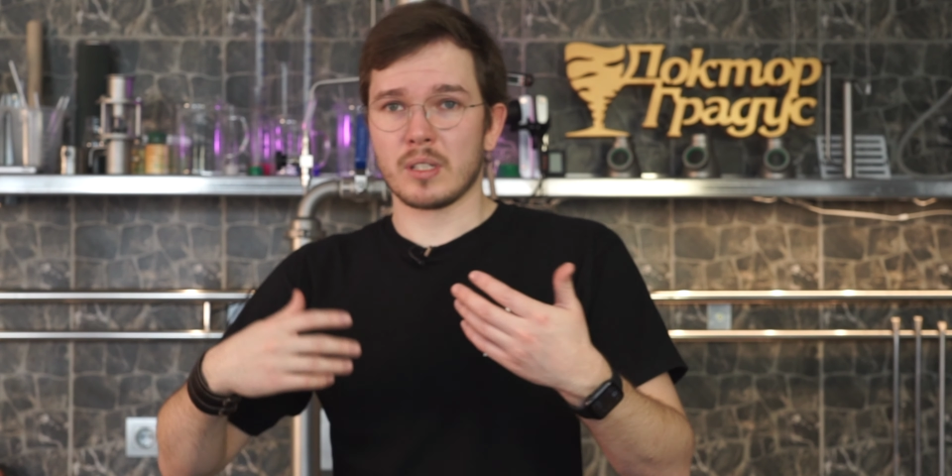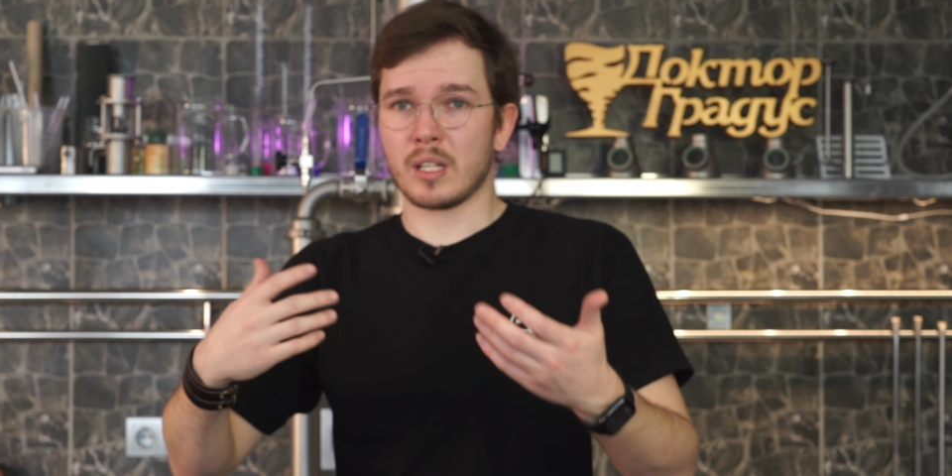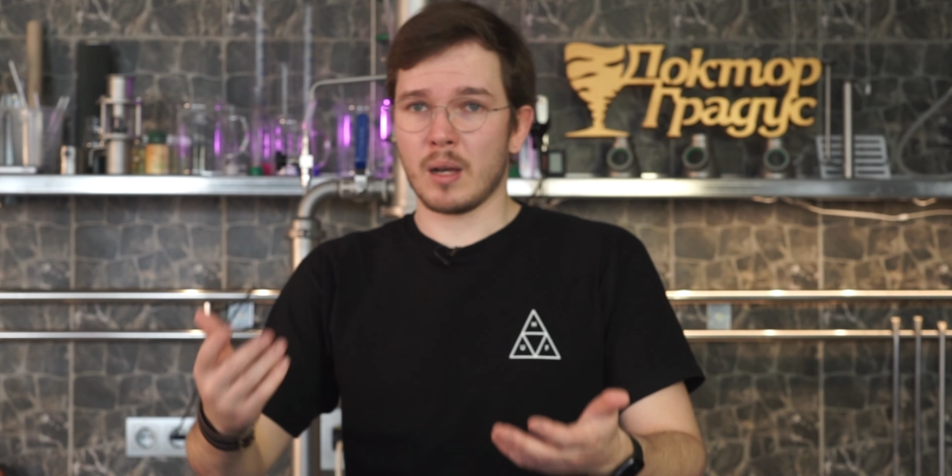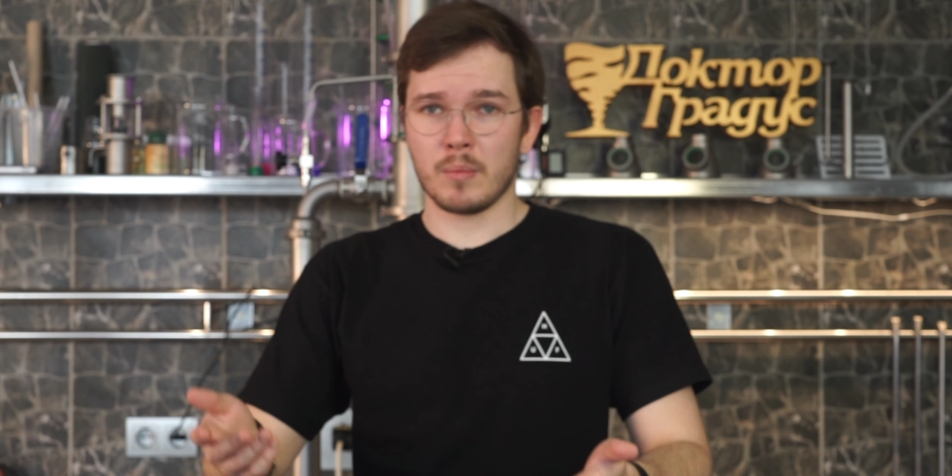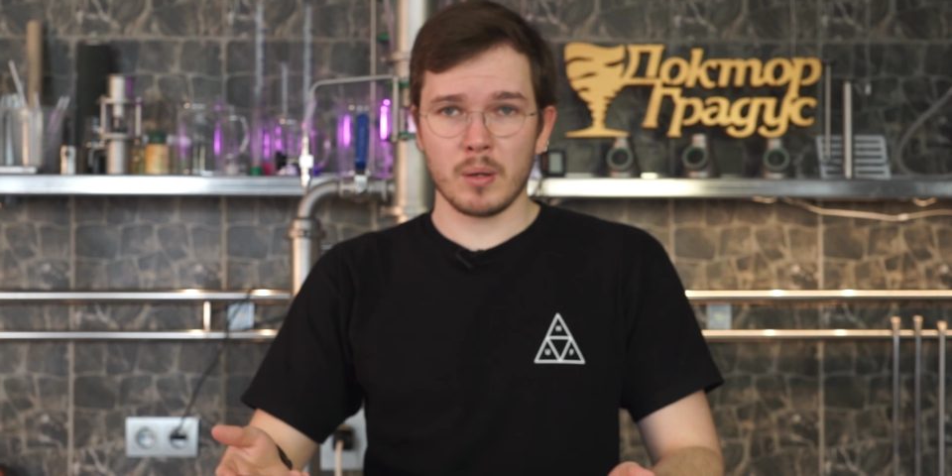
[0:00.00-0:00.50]

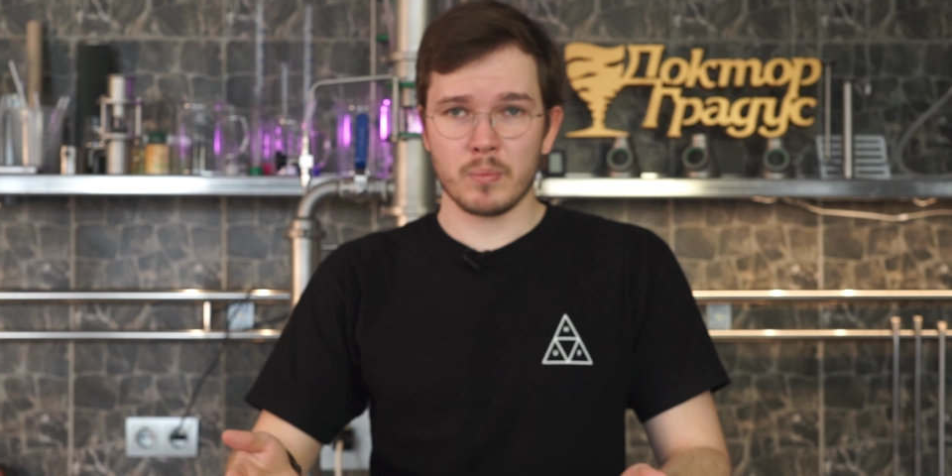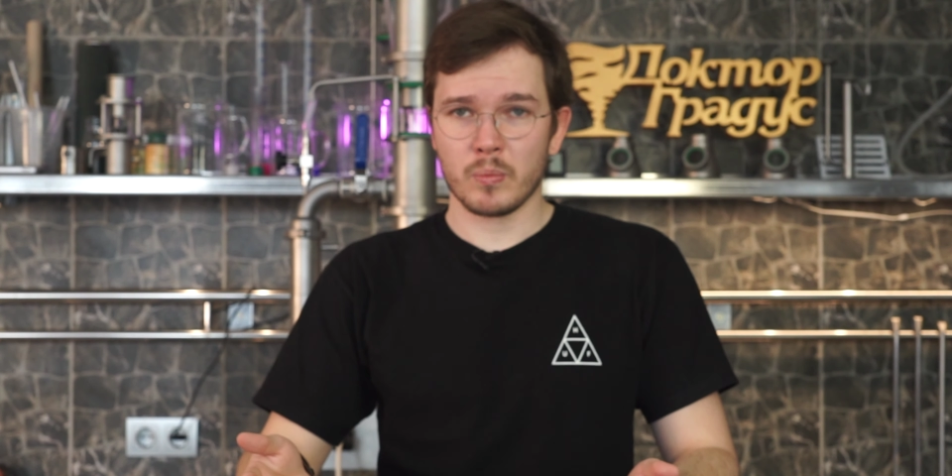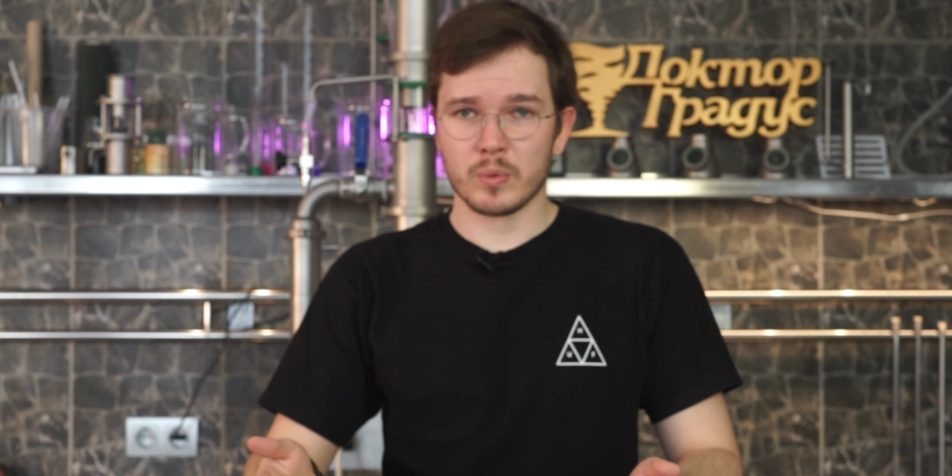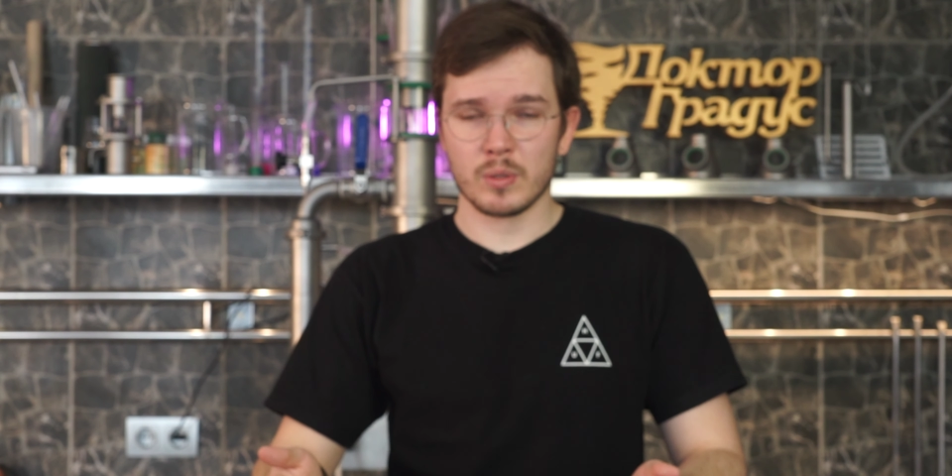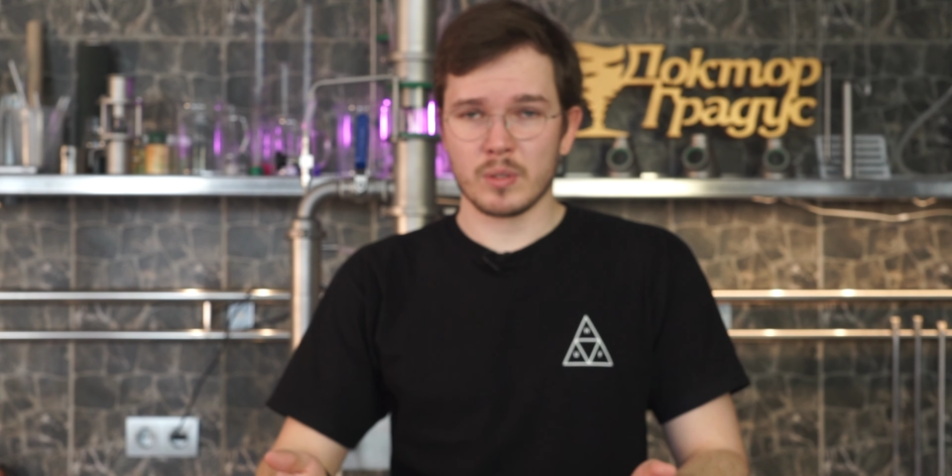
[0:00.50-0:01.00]
come
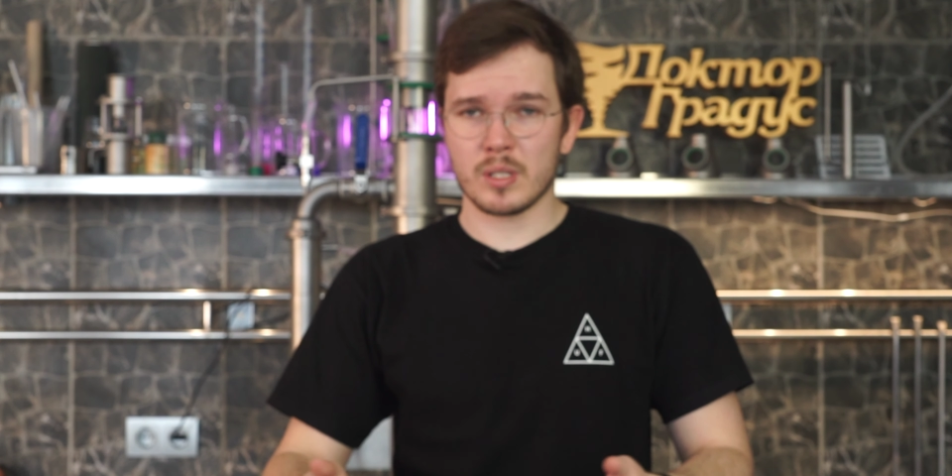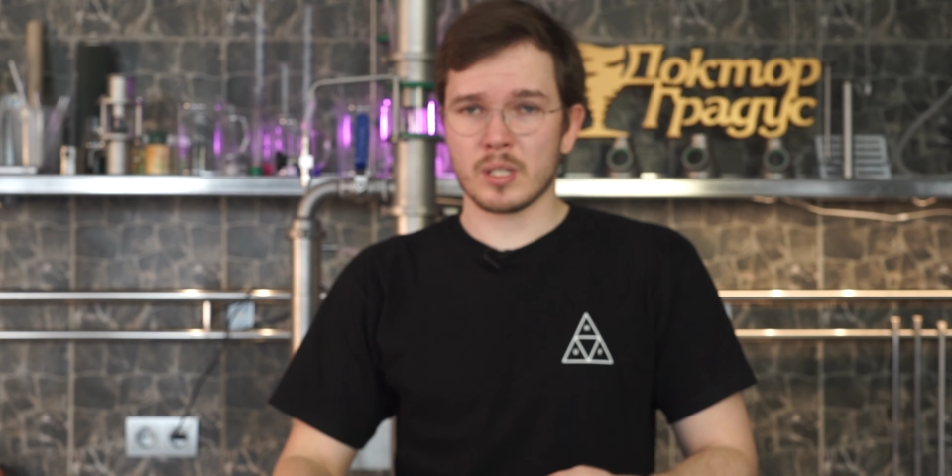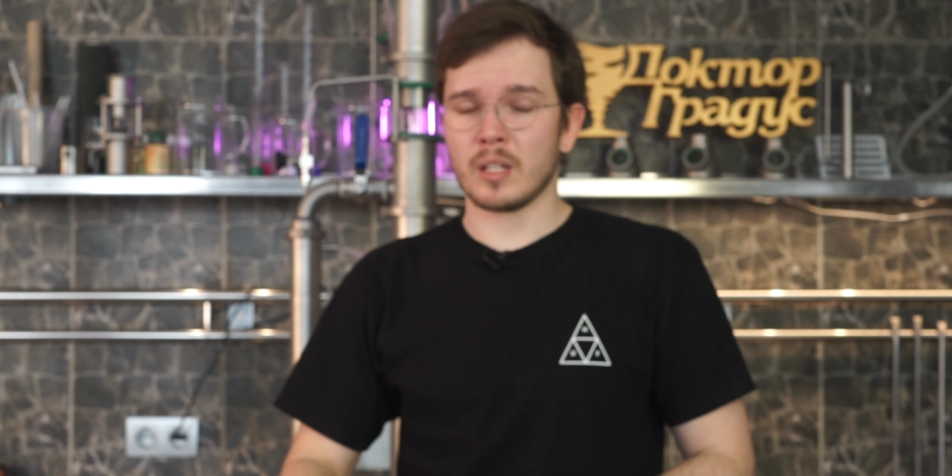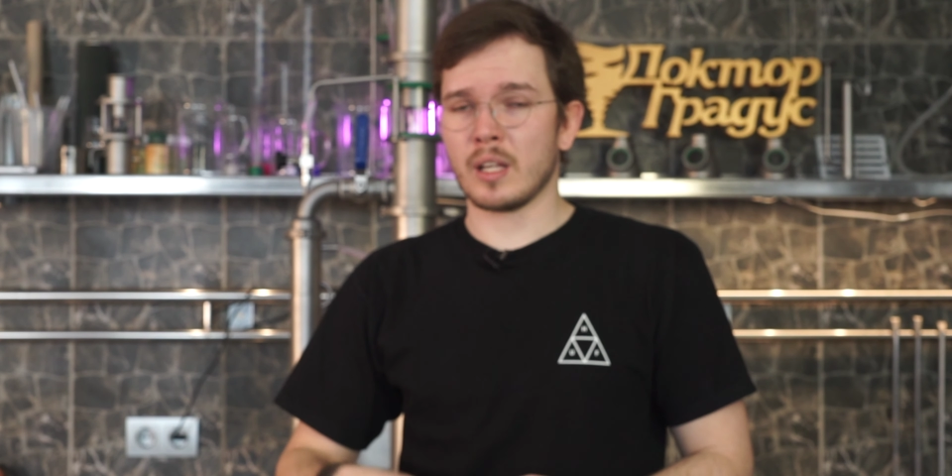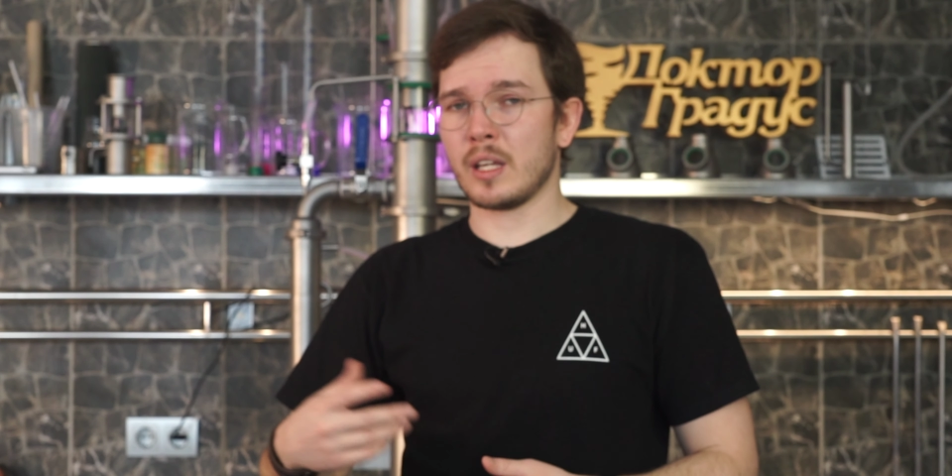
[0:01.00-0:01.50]
up to distiller